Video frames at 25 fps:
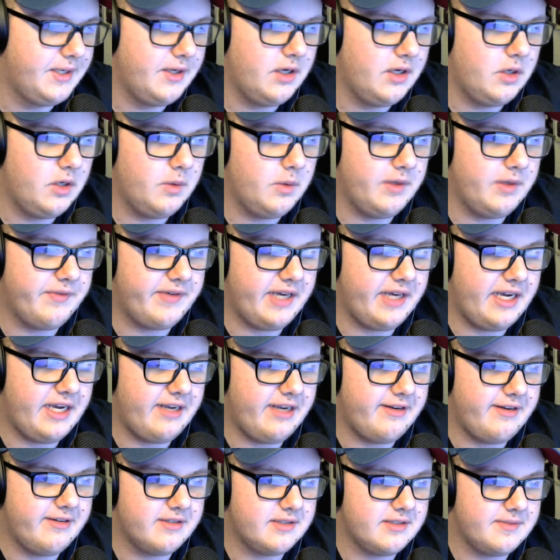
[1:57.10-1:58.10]
We've
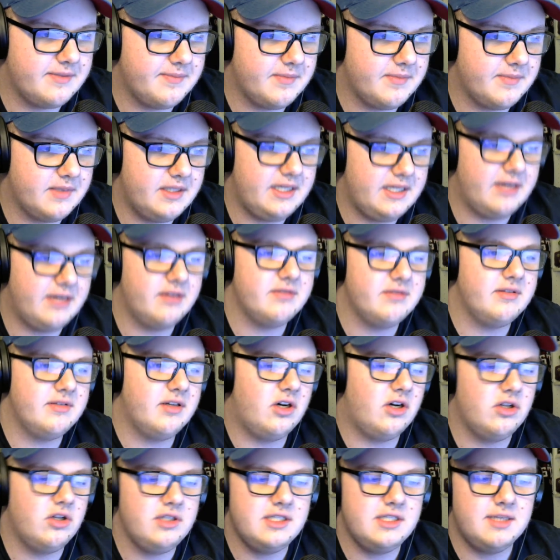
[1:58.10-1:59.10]
gained, now
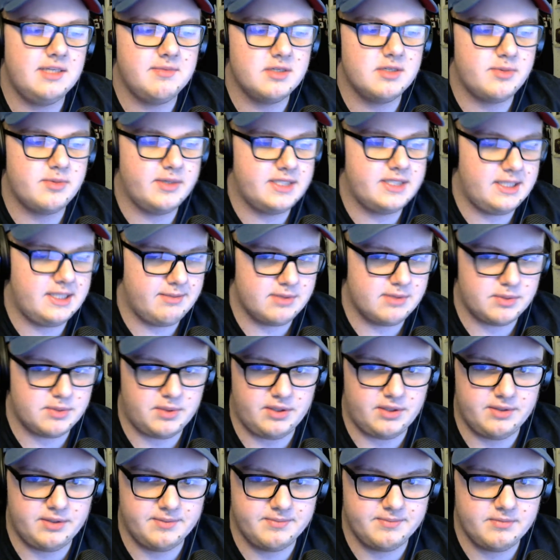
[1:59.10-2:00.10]
all these numbers might seem
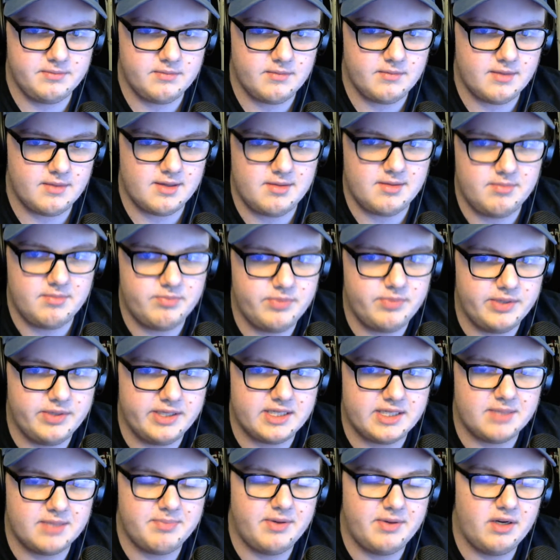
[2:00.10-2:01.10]
small, but
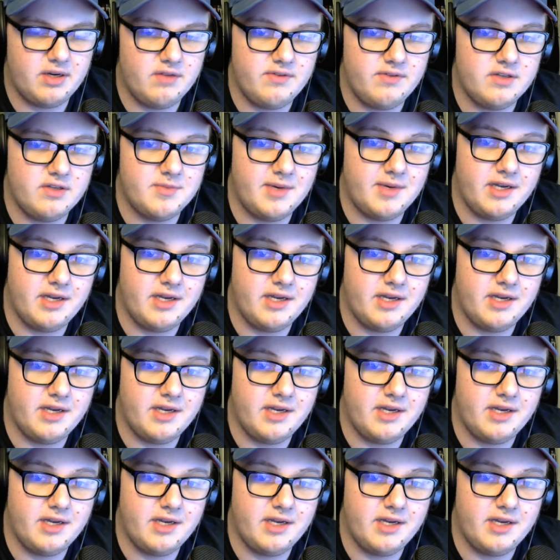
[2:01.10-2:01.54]
comparatively to my